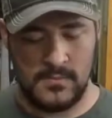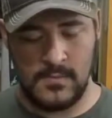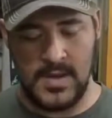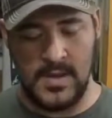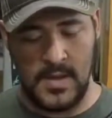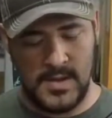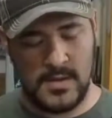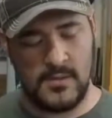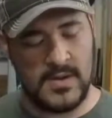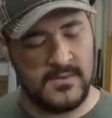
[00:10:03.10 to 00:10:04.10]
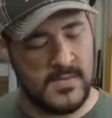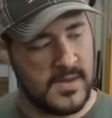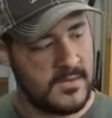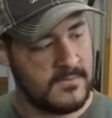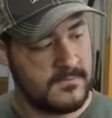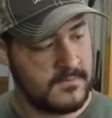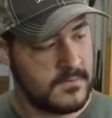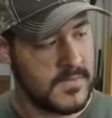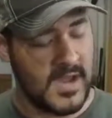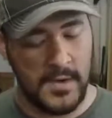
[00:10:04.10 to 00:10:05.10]
My
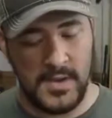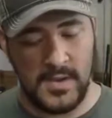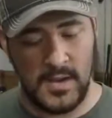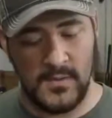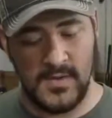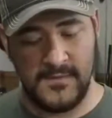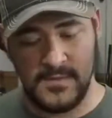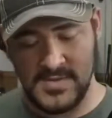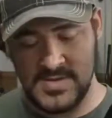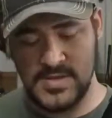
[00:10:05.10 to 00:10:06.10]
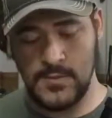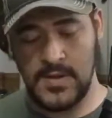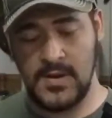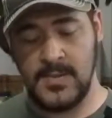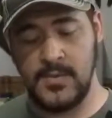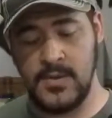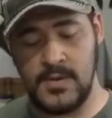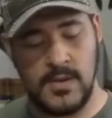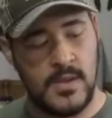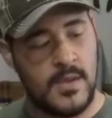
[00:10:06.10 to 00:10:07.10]
coyote hunting rifle is this one here. I put
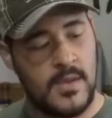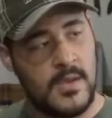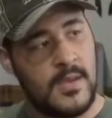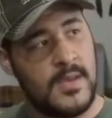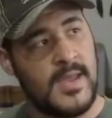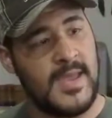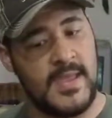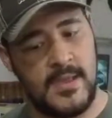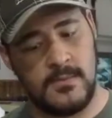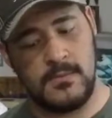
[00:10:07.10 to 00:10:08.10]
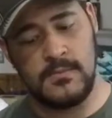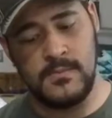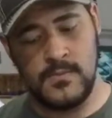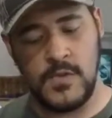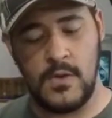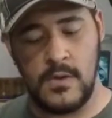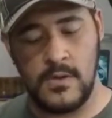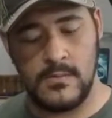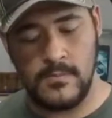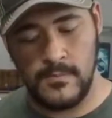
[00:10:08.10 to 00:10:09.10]
a
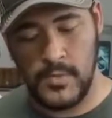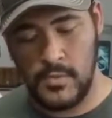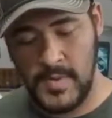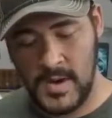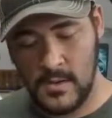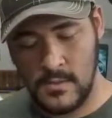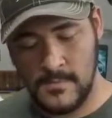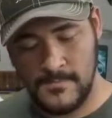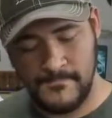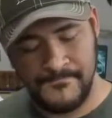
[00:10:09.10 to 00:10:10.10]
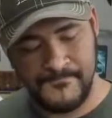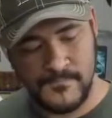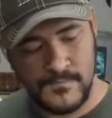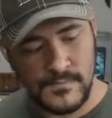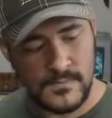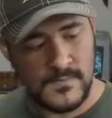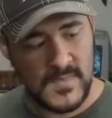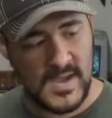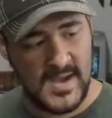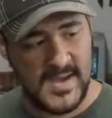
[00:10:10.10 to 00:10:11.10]
long bull barrel,
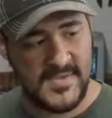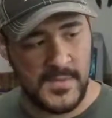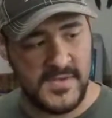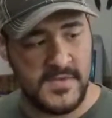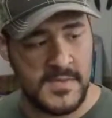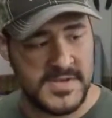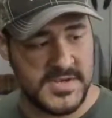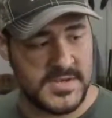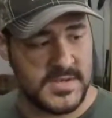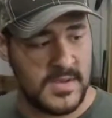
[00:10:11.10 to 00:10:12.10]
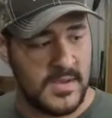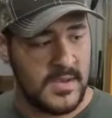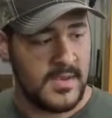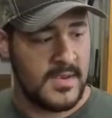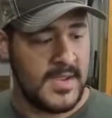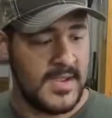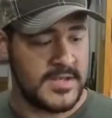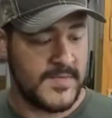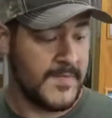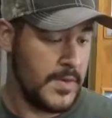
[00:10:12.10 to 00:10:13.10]
22 inches. It's
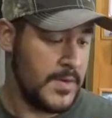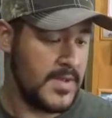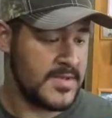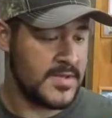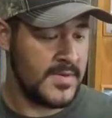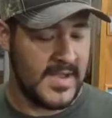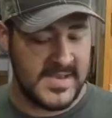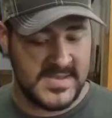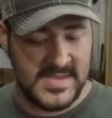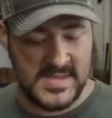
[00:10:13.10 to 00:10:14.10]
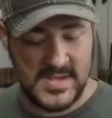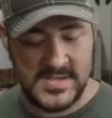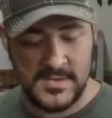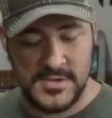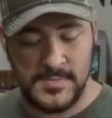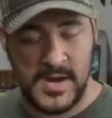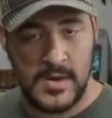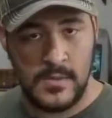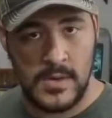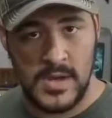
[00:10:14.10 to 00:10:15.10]
fluted, so it has these nice little
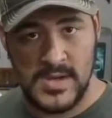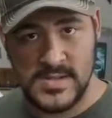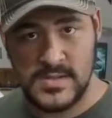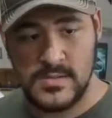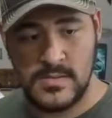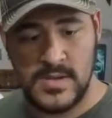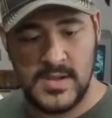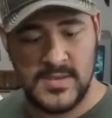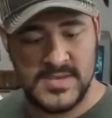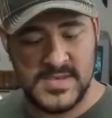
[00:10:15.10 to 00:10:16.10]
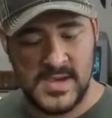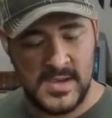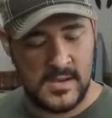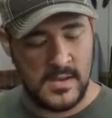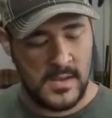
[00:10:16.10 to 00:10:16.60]
spiral cuts in the side.